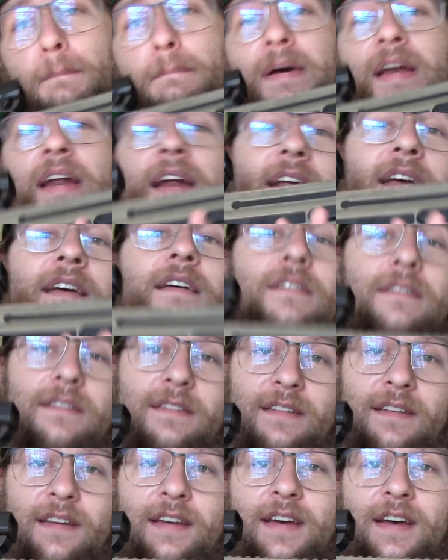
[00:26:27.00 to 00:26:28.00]
but it
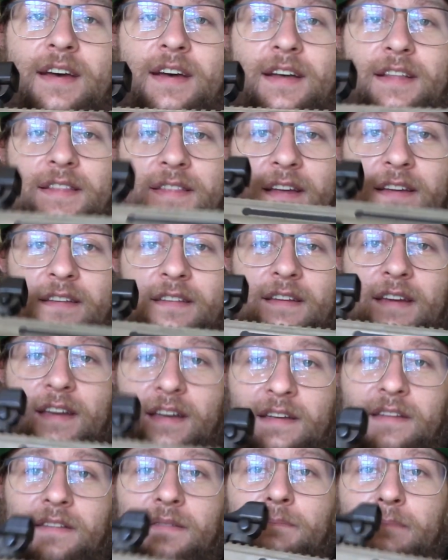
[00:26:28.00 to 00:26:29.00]
is. This
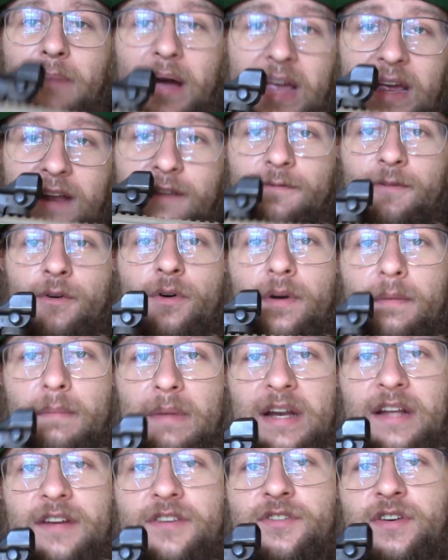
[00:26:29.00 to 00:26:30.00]
is made for a
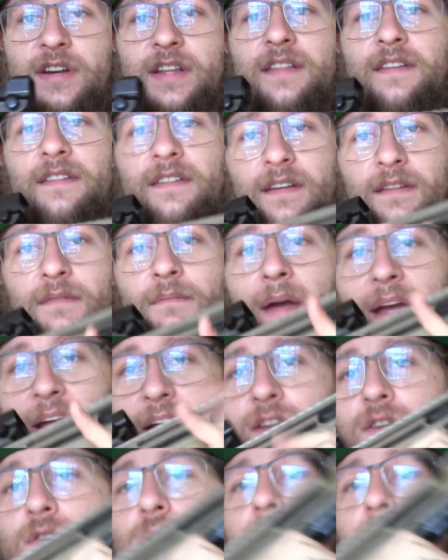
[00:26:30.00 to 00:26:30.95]
military. This is made to